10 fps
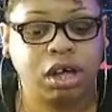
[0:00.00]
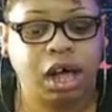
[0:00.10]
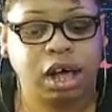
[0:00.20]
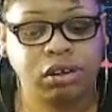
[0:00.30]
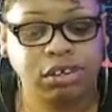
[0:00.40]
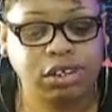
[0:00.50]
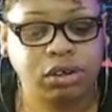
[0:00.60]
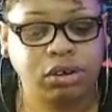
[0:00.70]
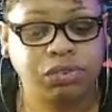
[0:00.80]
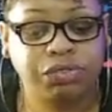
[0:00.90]

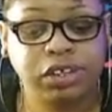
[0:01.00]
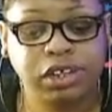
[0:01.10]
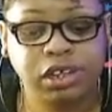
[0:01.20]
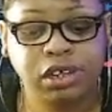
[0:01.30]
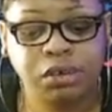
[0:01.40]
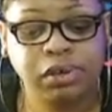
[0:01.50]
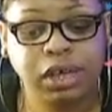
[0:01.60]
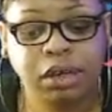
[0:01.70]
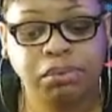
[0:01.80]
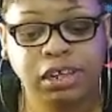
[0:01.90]
Also, this could be
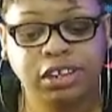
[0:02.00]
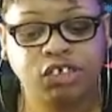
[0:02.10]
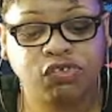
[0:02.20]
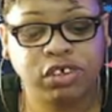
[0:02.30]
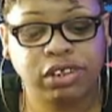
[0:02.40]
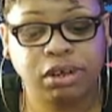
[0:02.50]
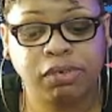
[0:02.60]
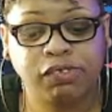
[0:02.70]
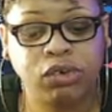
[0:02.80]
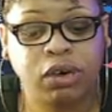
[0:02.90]
a message for some
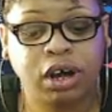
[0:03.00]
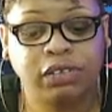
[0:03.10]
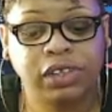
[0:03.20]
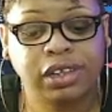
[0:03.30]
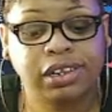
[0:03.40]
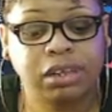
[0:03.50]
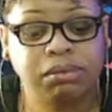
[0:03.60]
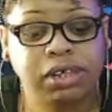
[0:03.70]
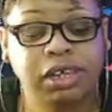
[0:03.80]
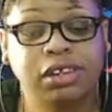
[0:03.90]
of you all that
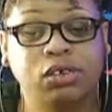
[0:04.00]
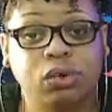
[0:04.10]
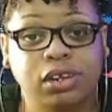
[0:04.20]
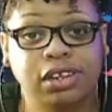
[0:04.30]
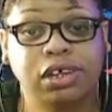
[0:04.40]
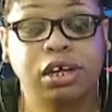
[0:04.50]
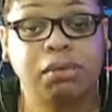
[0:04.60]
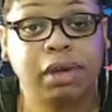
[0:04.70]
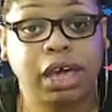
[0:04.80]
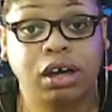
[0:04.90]
something is going to
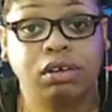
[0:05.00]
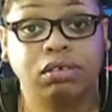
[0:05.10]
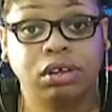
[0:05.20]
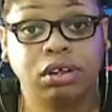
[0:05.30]
come out